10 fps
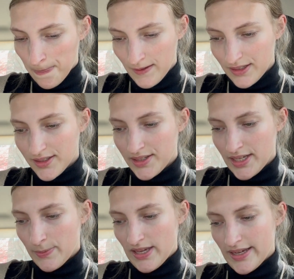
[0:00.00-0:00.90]

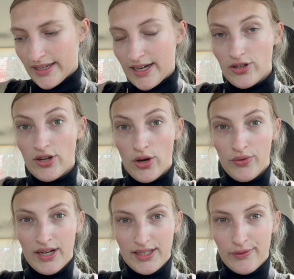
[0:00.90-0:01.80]
sneak peek, and I know
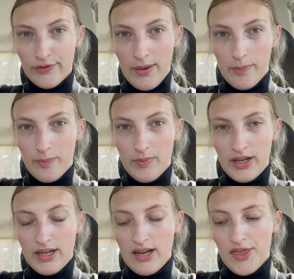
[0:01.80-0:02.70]
that it's from
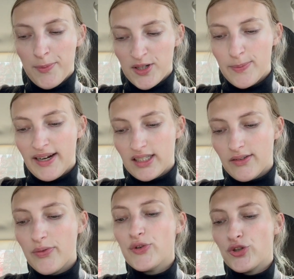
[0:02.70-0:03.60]
the perspective
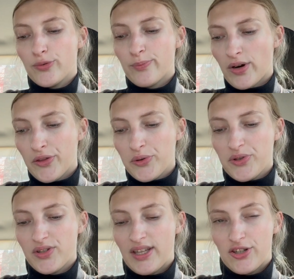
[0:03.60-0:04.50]
of the two
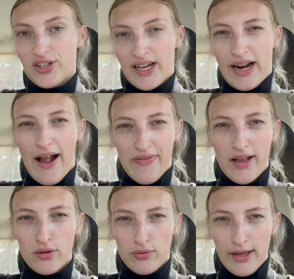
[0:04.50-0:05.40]
brothers that she kind of had that
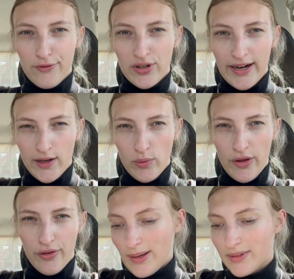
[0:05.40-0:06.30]
little love triangle
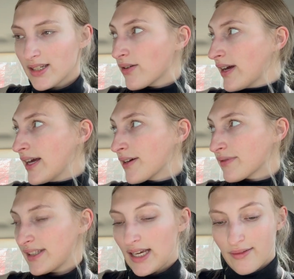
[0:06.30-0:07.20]
with. I'm gonna go ahead and
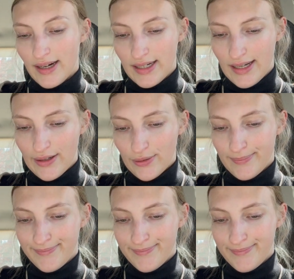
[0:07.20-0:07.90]
read that right now.